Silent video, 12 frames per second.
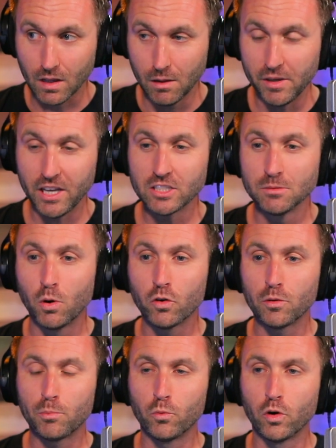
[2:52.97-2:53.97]
Let me get to
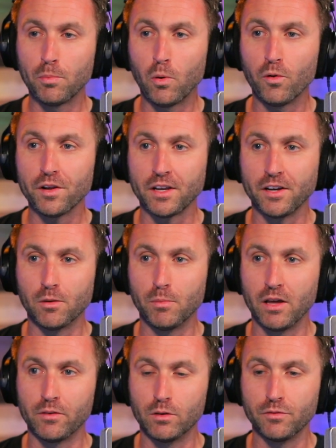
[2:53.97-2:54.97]
more reporting here
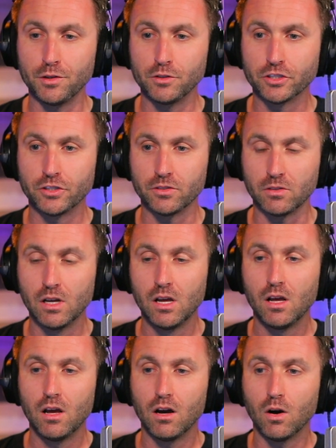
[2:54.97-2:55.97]
by the Review Journal.
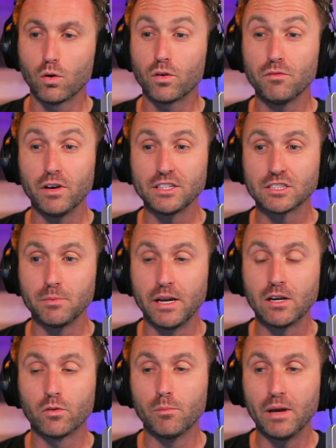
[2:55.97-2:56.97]
Oakland Vice
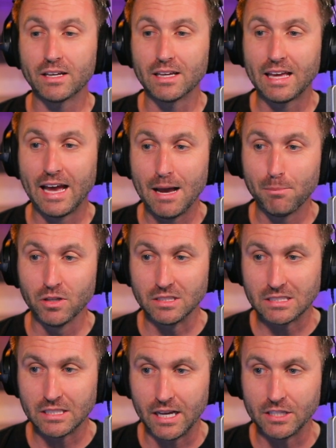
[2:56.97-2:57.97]
Mayor Rebecca
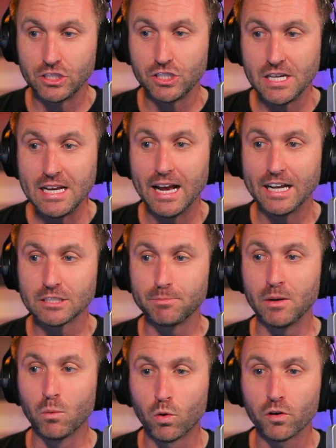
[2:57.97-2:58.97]
Kaplan said she has
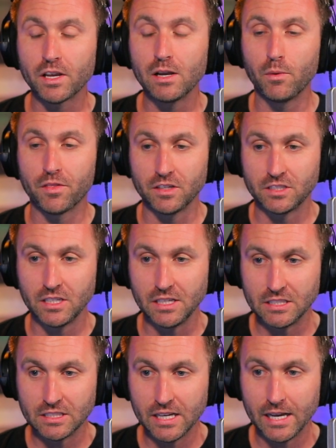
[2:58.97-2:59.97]
been working with the
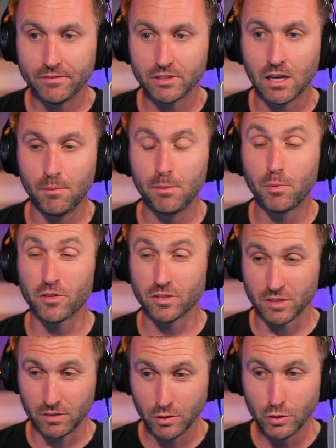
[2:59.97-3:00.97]
city staff to come up with a
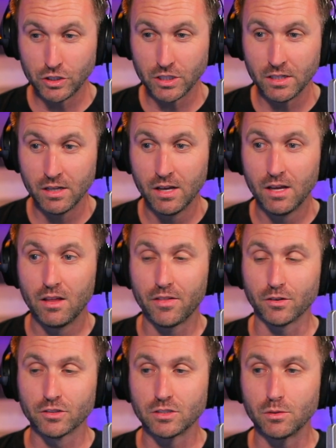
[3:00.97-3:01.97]
solution
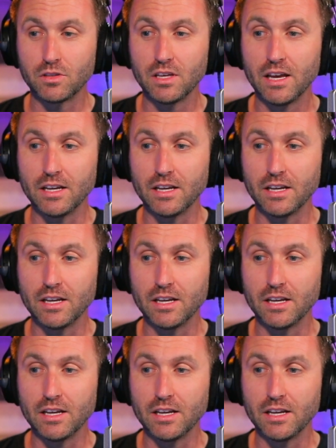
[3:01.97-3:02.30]
that'll suit the